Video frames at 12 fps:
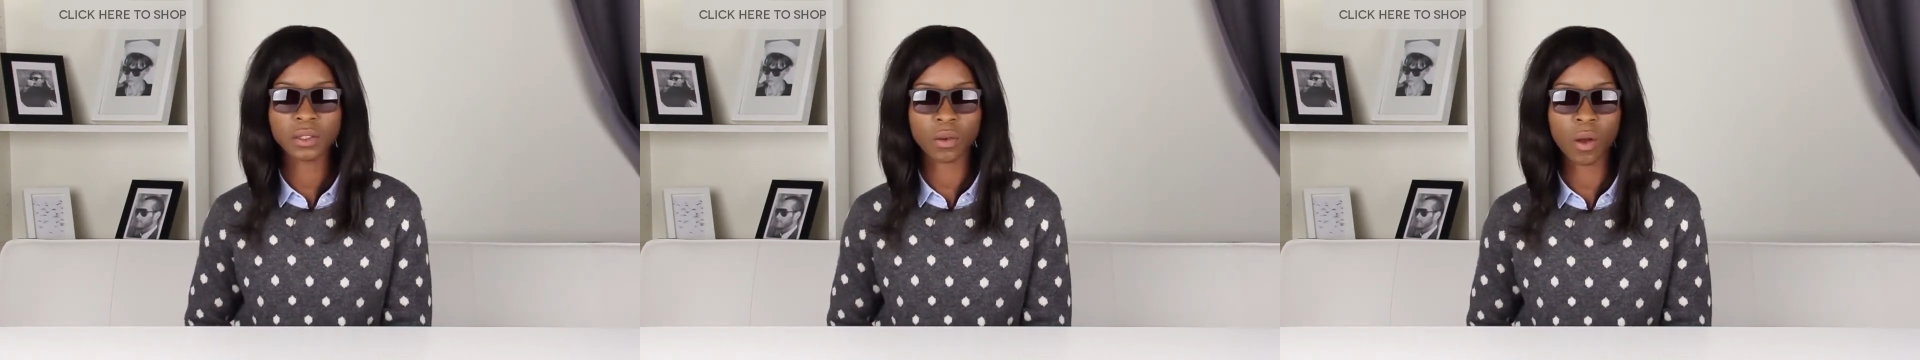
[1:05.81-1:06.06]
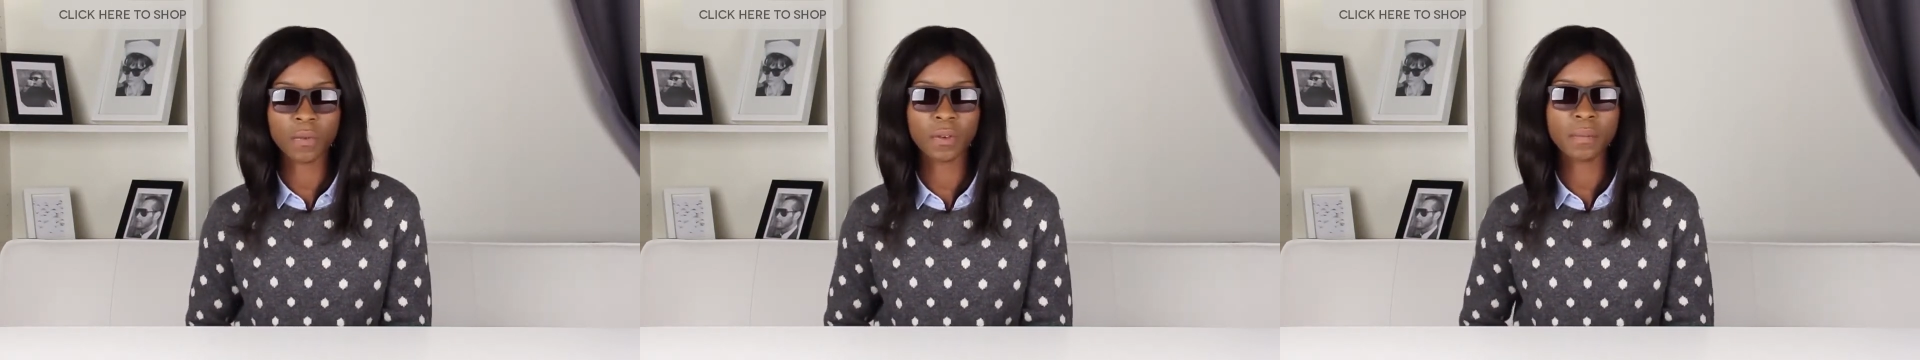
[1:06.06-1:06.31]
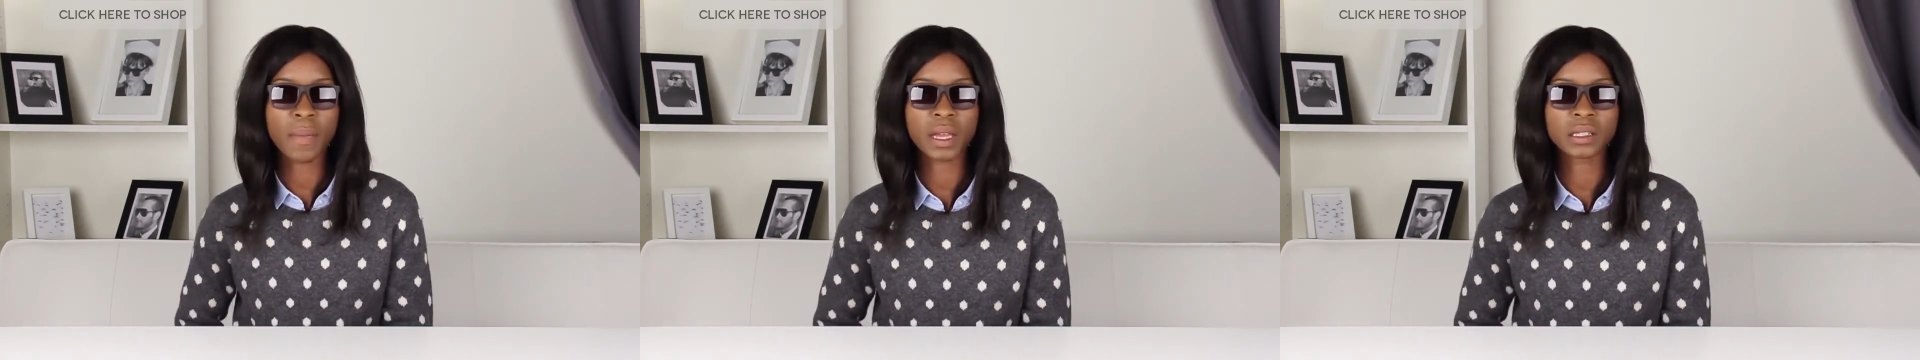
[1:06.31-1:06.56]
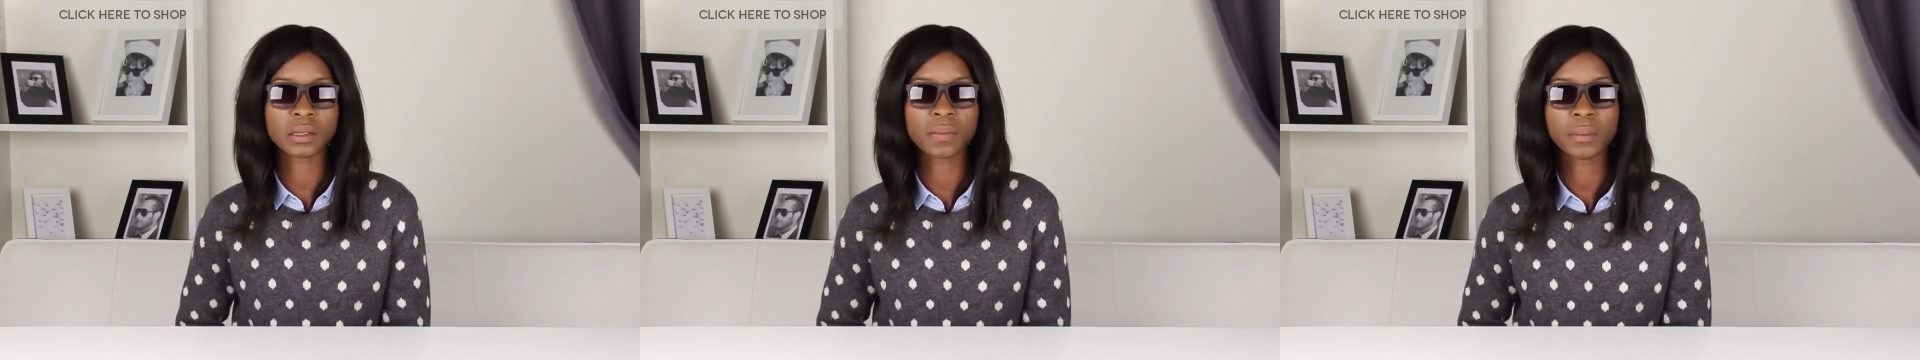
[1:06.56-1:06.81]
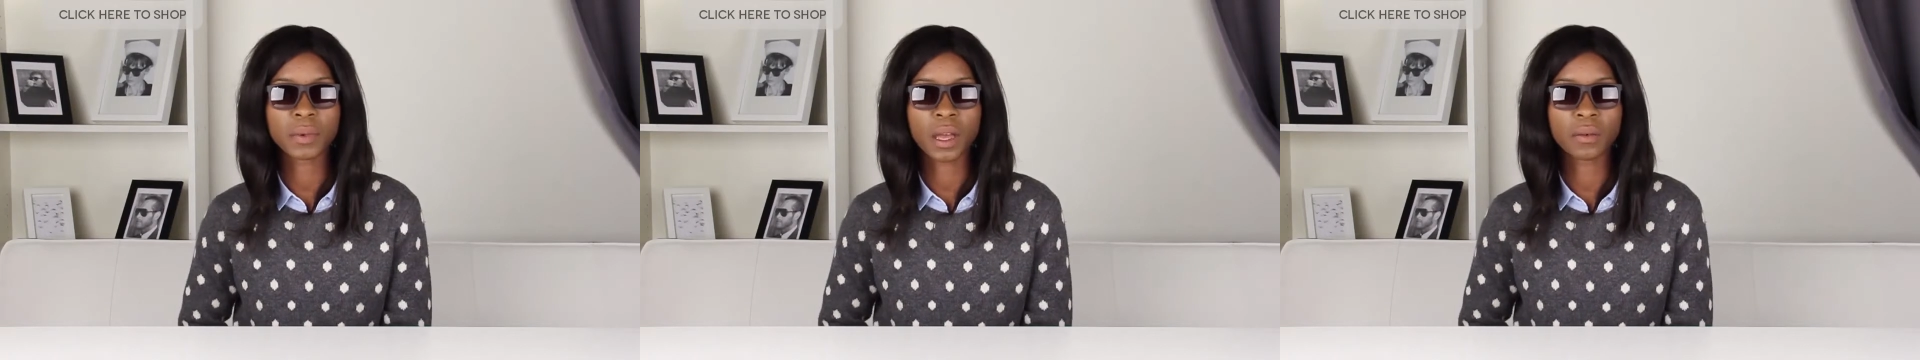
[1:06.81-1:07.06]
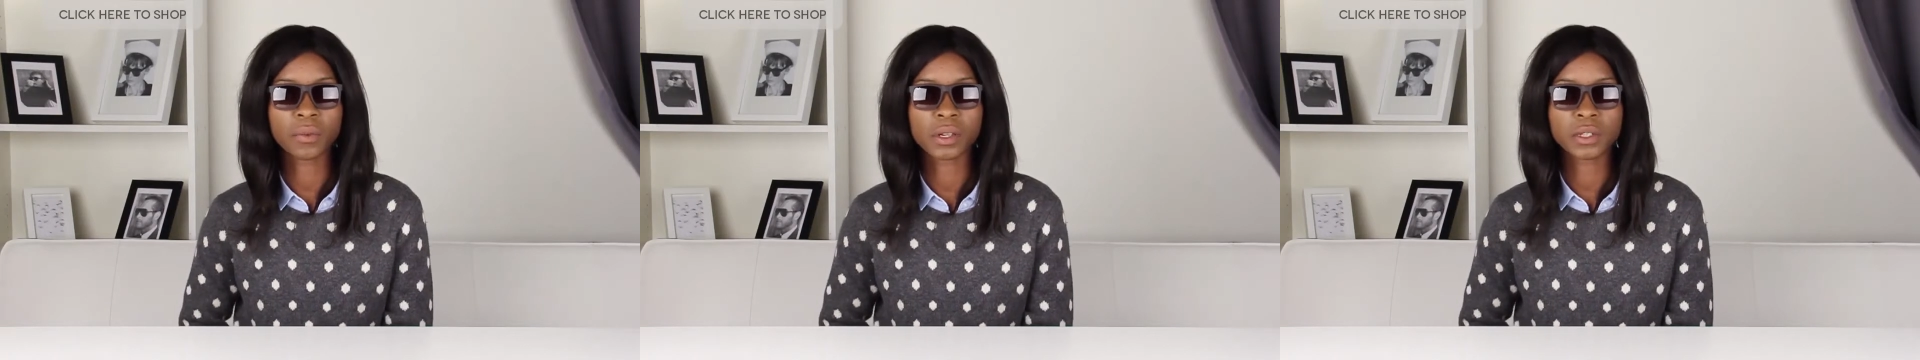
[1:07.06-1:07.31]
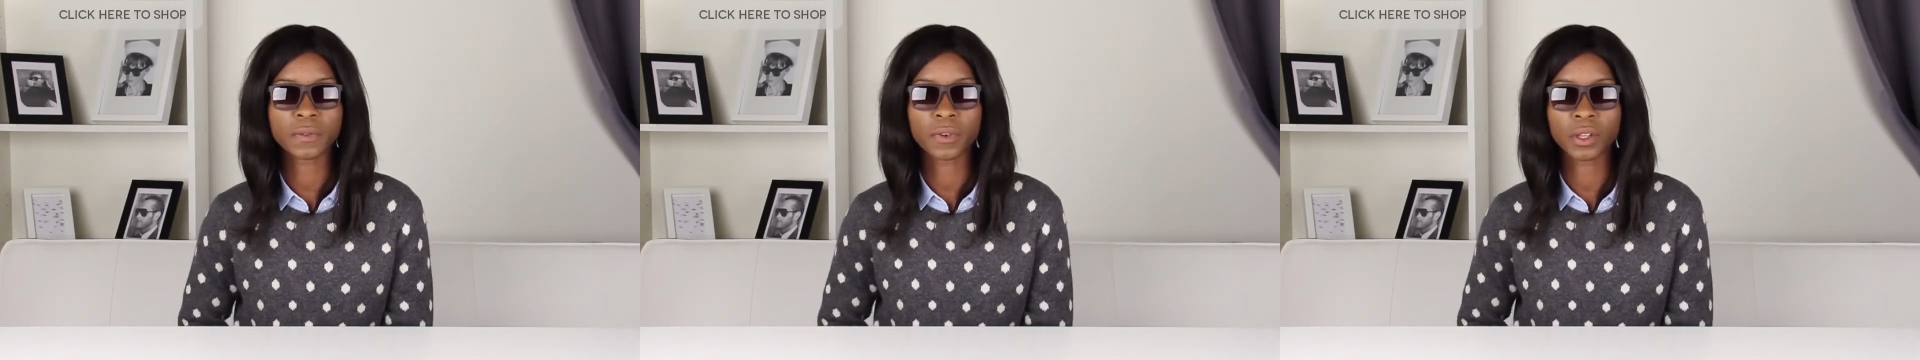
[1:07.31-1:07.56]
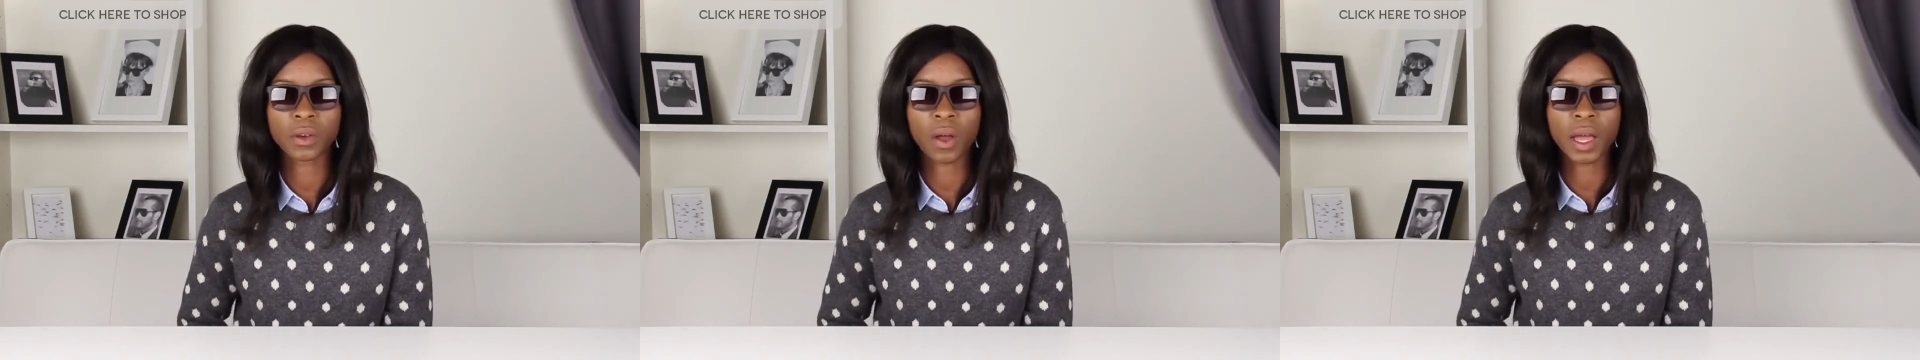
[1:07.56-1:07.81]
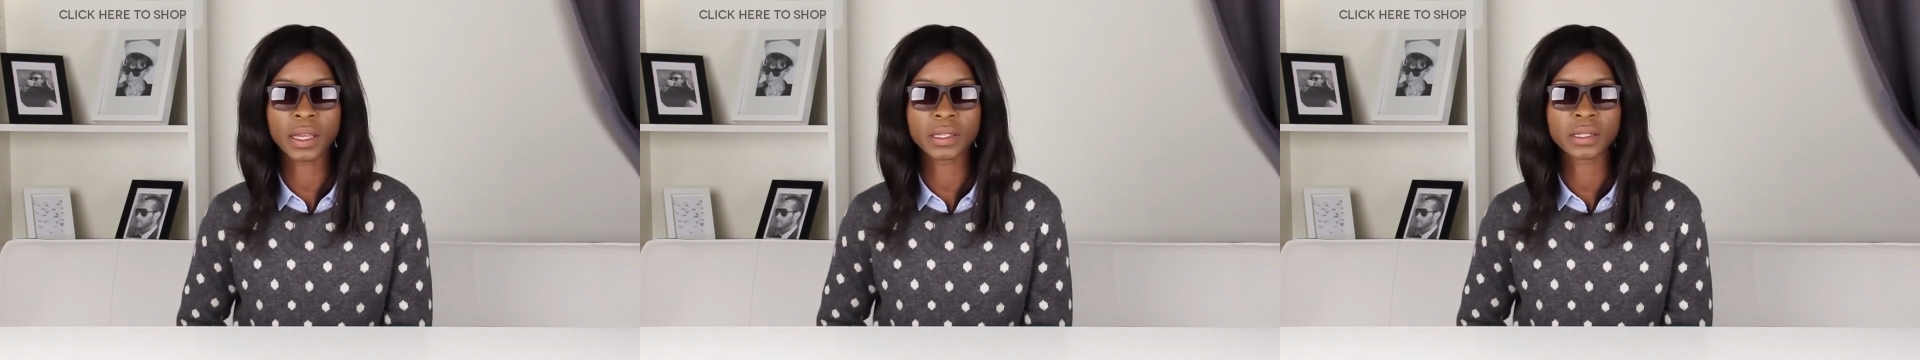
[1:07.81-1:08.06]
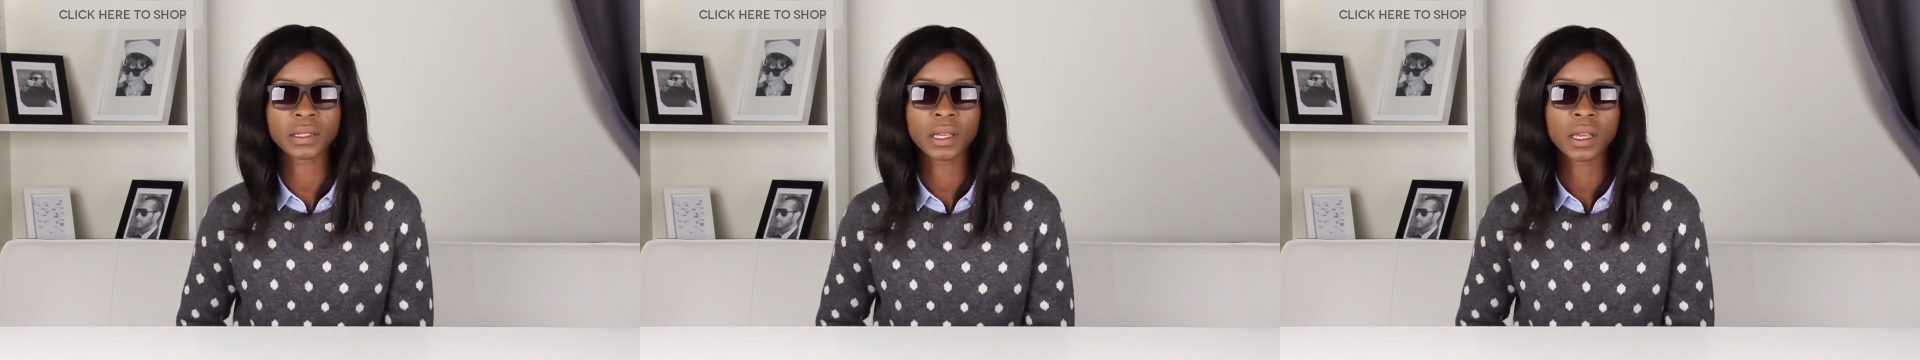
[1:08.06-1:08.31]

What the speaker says: to offer maximum coverage for your eyes.